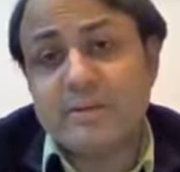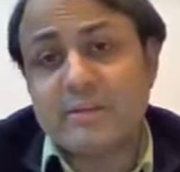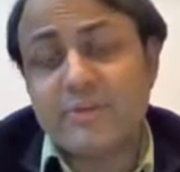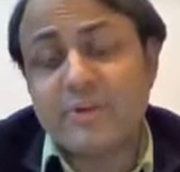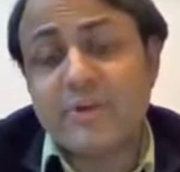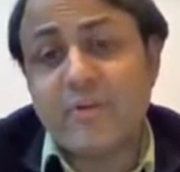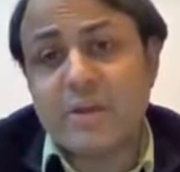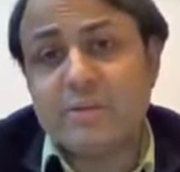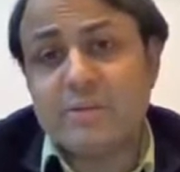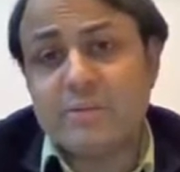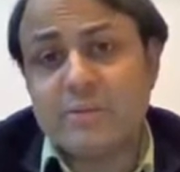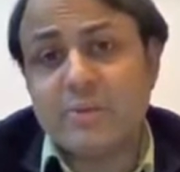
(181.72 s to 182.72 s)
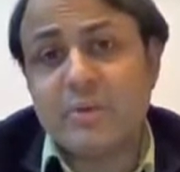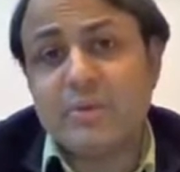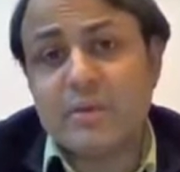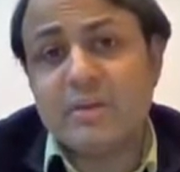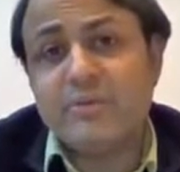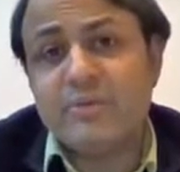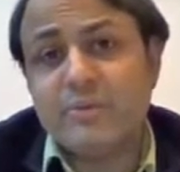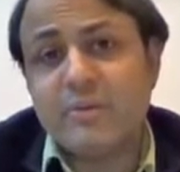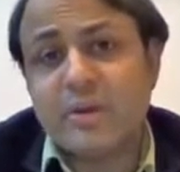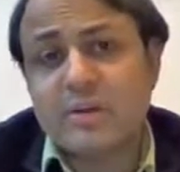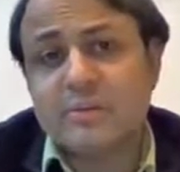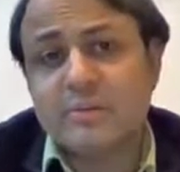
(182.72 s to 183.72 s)
if it arises, you are there with your
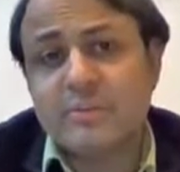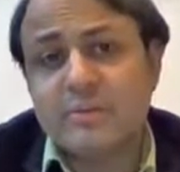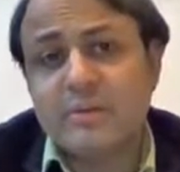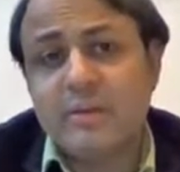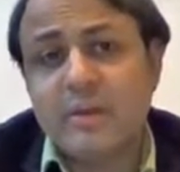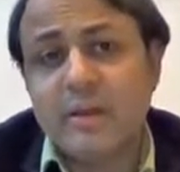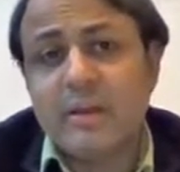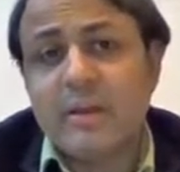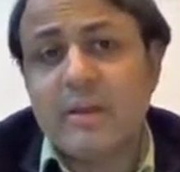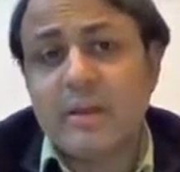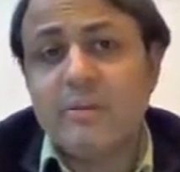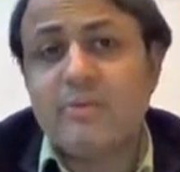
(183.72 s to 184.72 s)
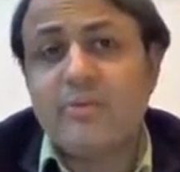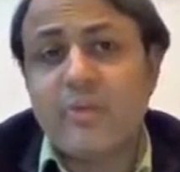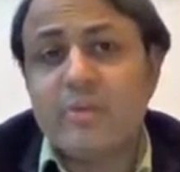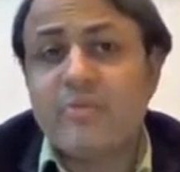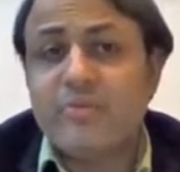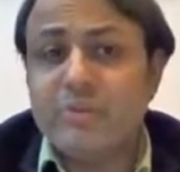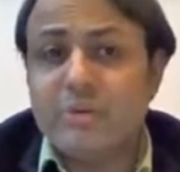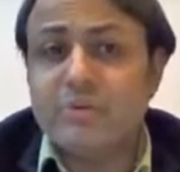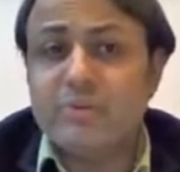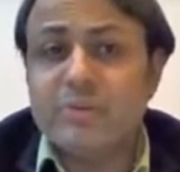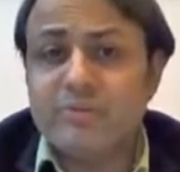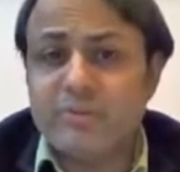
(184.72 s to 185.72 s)
customer and you try to
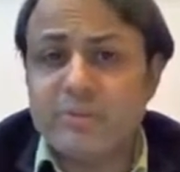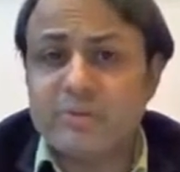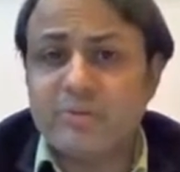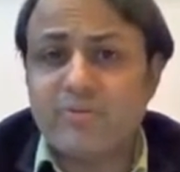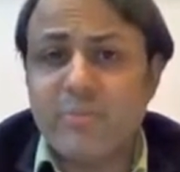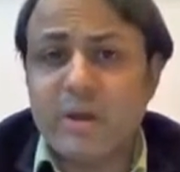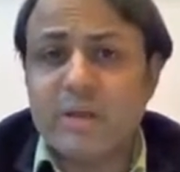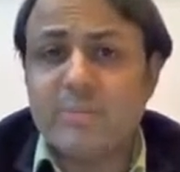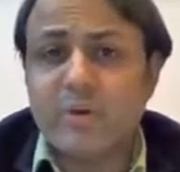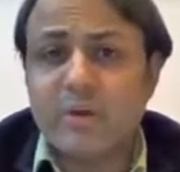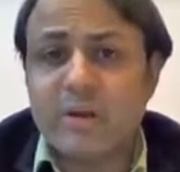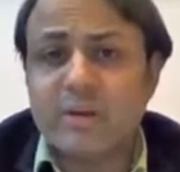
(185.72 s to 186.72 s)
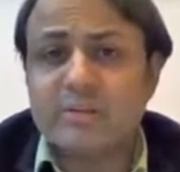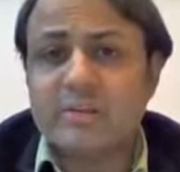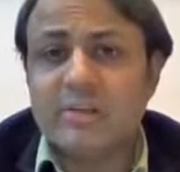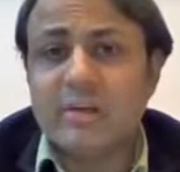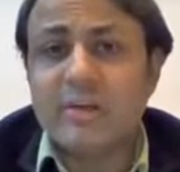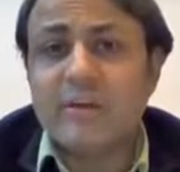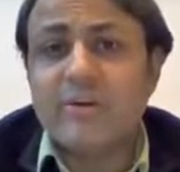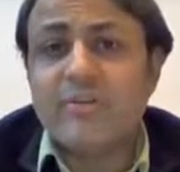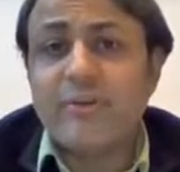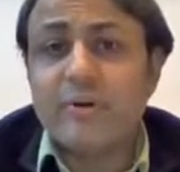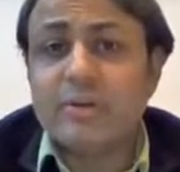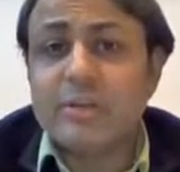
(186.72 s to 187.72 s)
reduce his risk of buying products
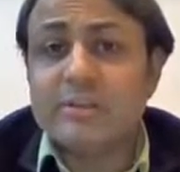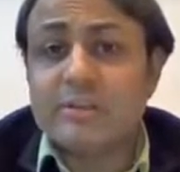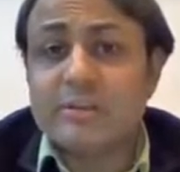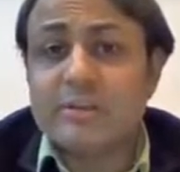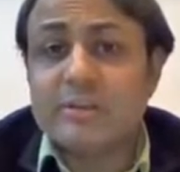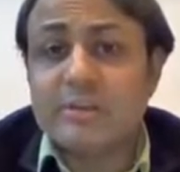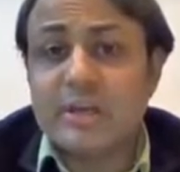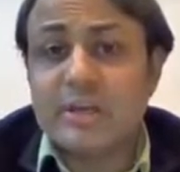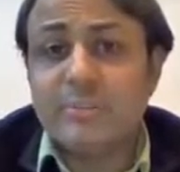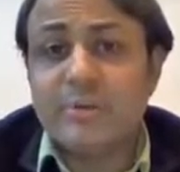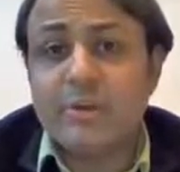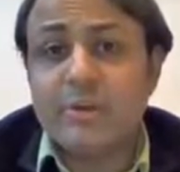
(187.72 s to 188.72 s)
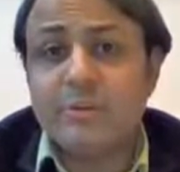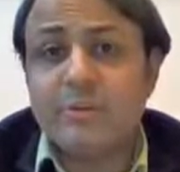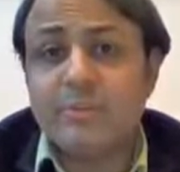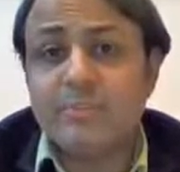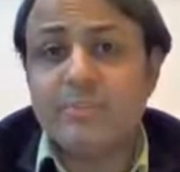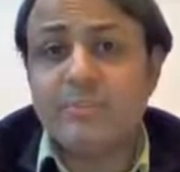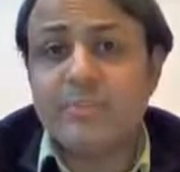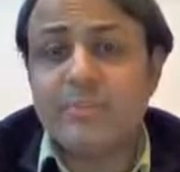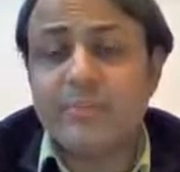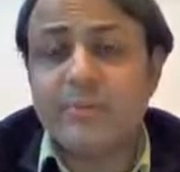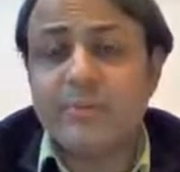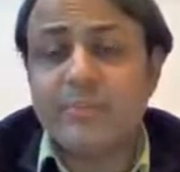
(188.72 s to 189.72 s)
for that certain time period.
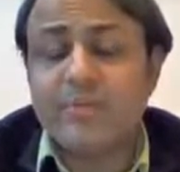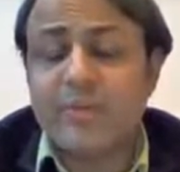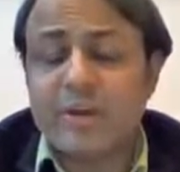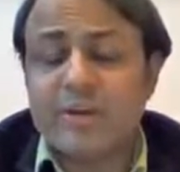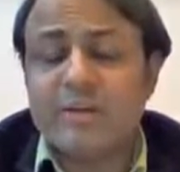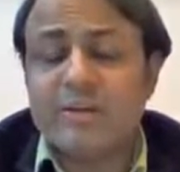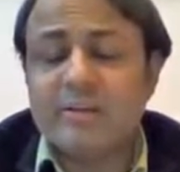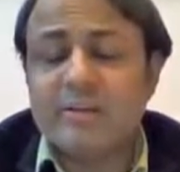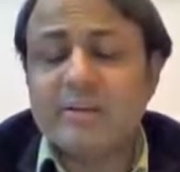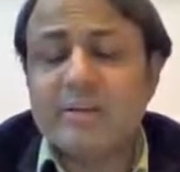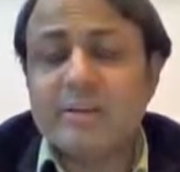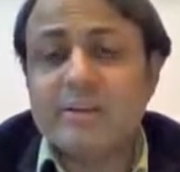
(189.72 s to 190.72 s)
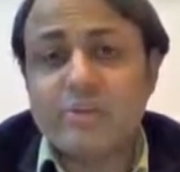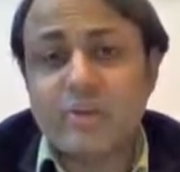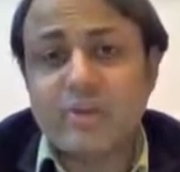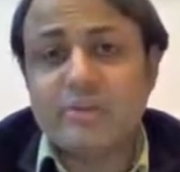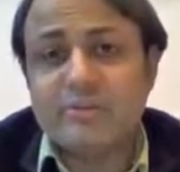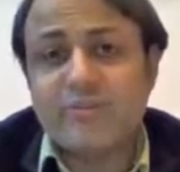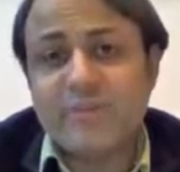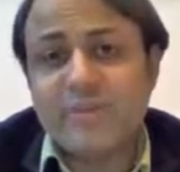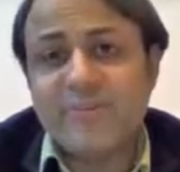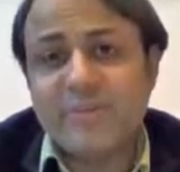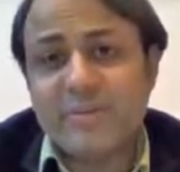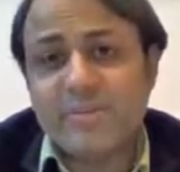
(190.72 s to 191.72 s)
Providing assurance is very,
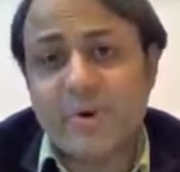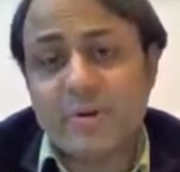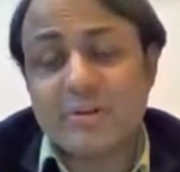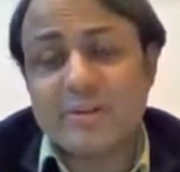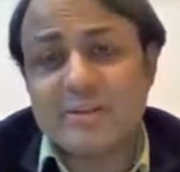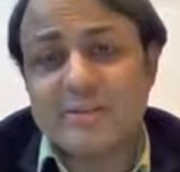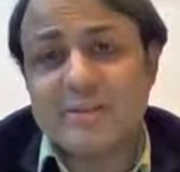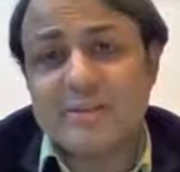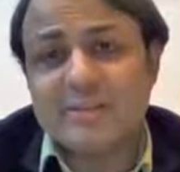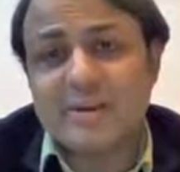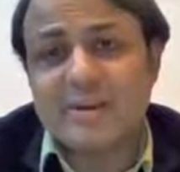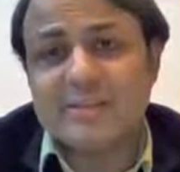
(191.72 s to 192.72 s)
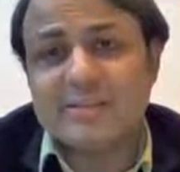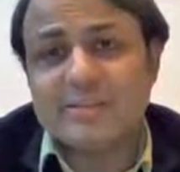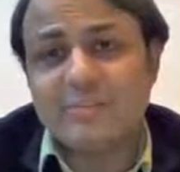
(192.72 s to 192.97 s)
very important these days, guys.